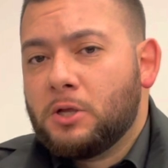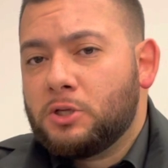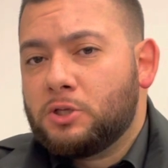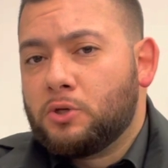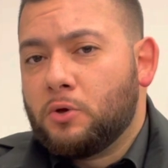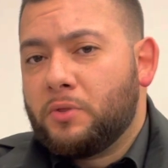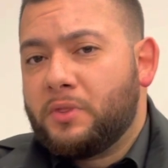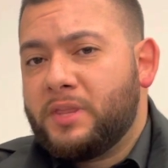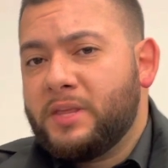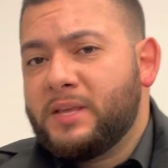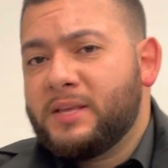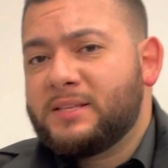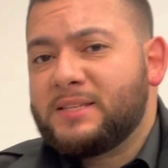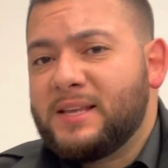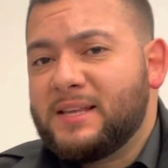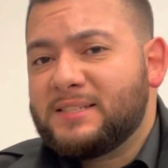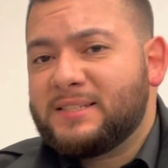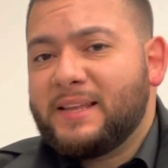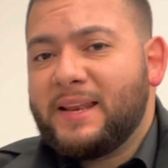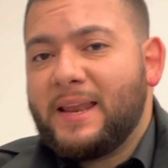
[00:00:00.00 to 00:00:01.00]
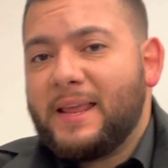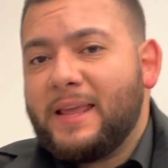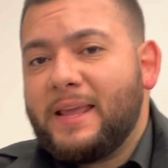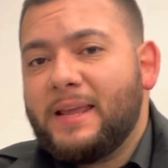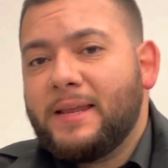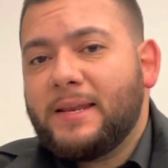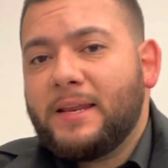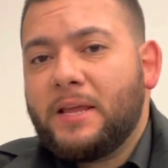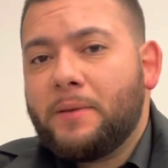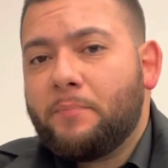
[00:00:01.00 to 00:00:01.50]
so this is an
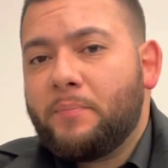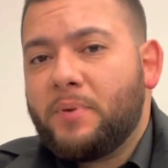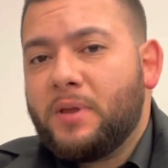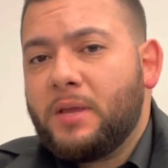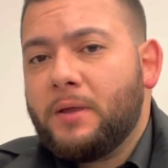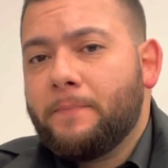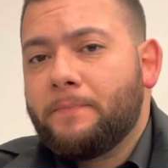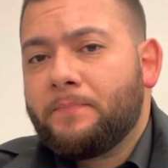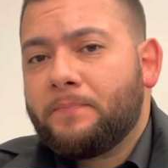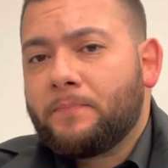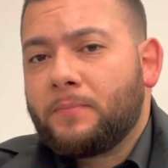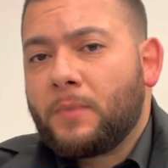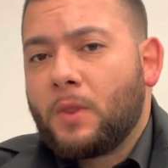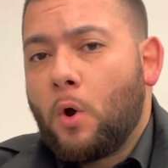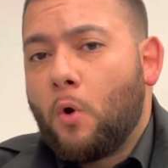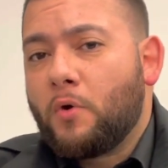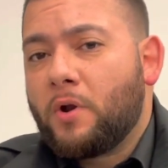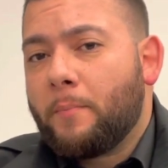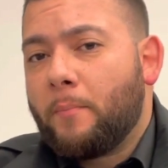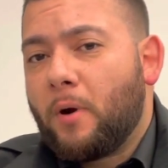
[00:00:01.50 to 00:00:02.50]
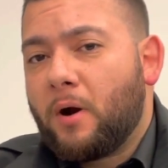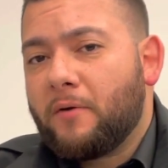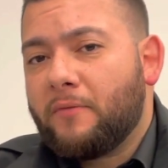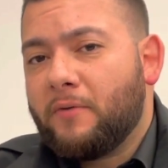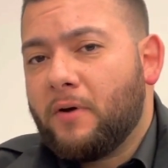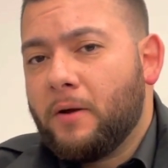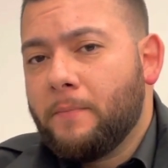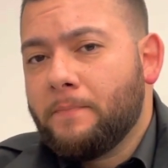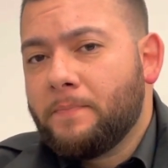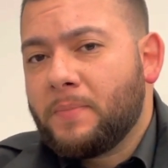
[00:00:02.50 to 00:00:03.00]
EDP, Eau de
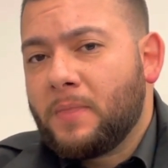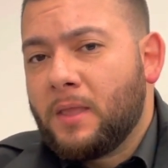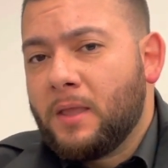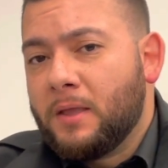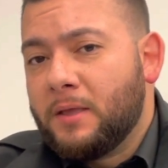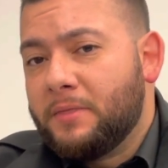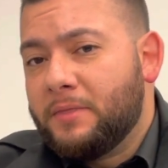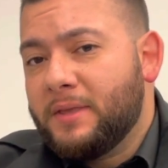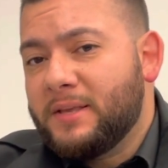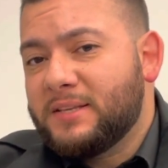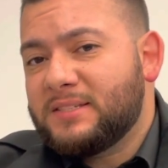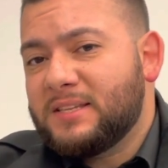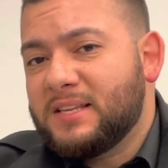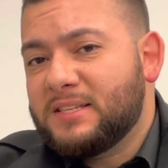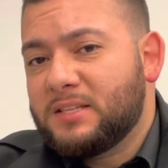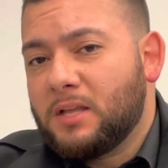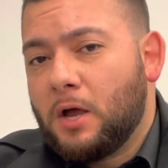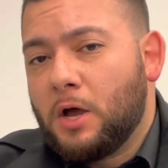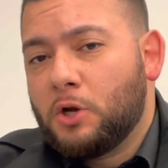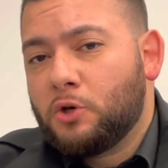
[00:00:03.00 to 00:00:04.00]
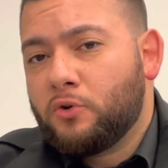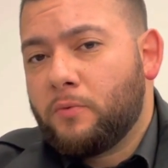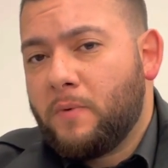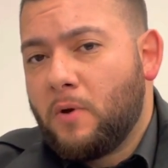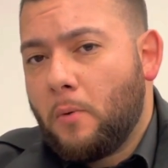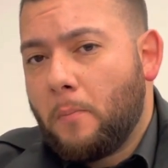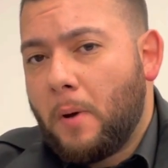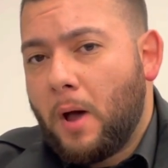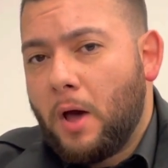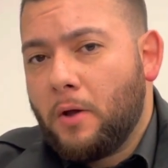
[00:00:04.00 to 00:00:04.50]
Parfum. This is the
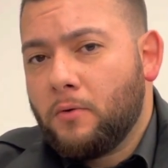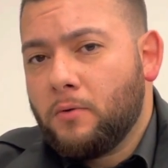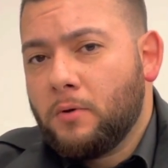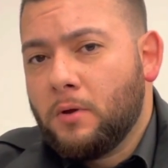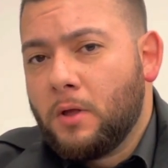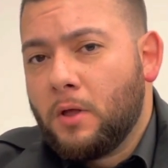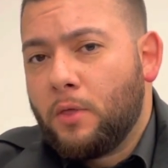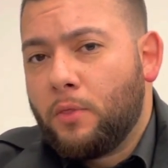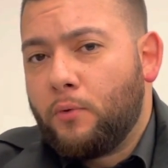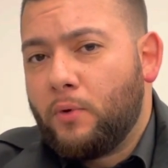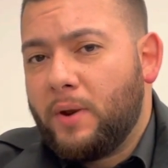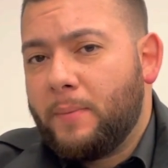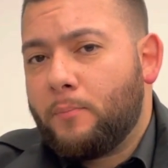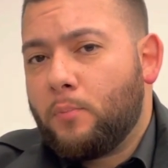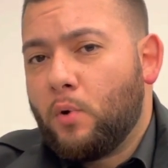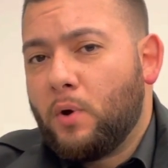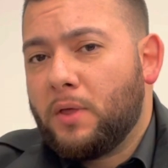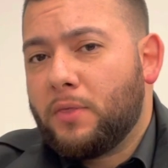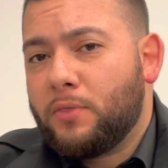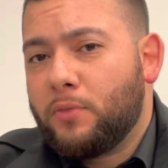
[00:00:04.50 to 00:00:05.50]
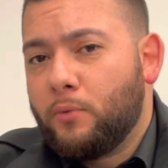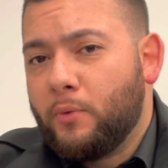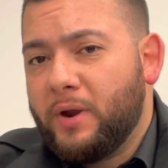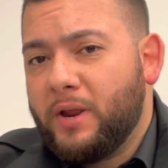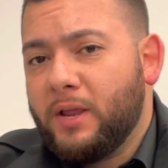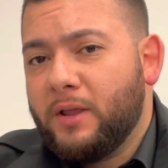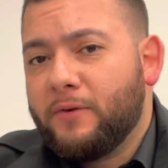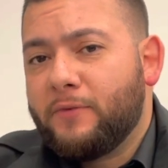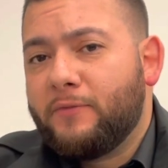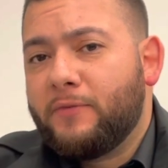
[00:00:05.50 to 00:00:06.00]
100ml bottle,
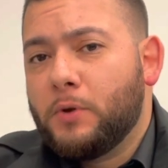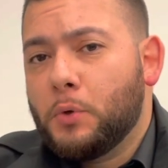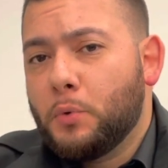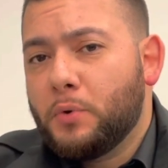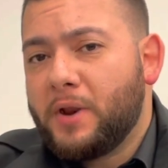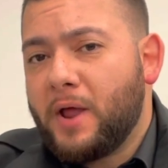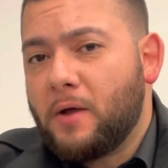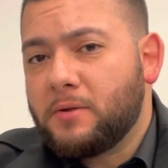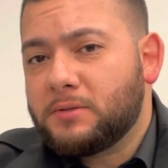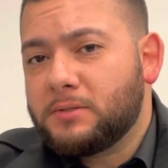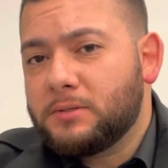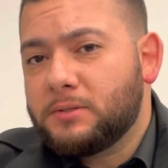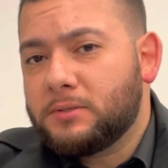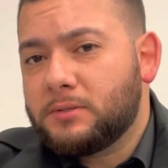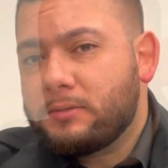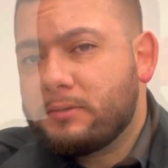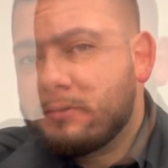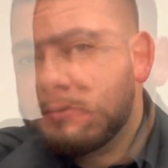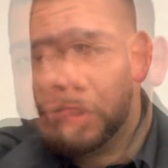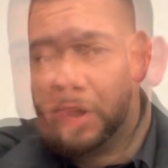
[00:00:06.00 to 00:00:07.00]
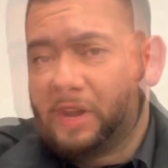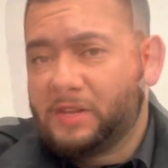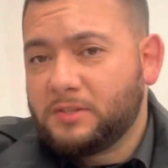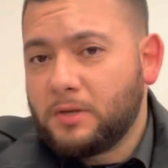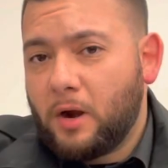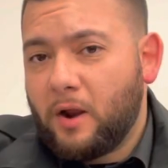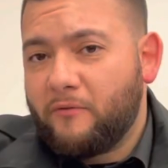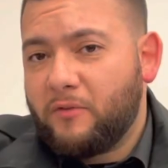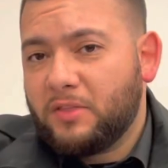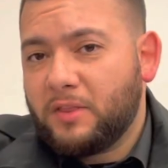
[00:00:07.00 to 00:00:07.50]
3.3 fluid ounces. So we're going to
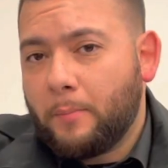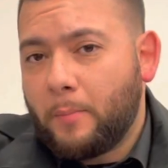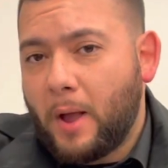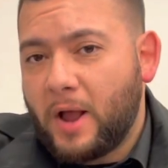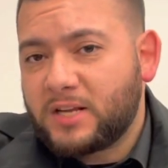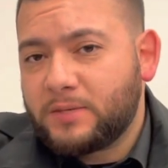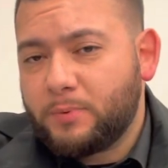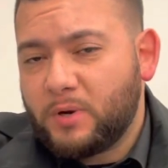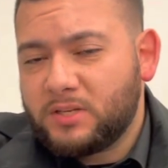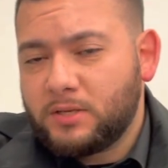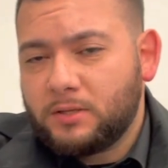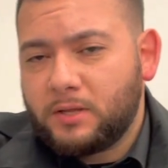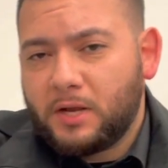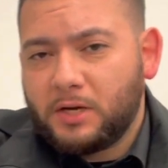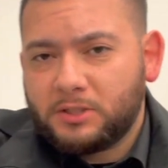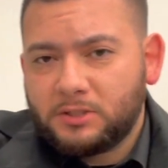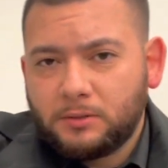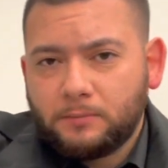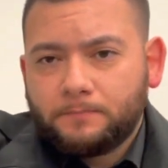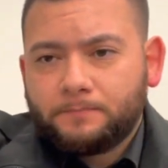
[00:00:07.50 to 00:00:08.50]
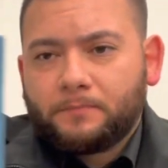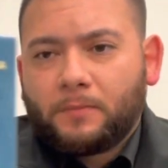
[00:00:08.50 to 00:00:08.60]
start off with the box presentation.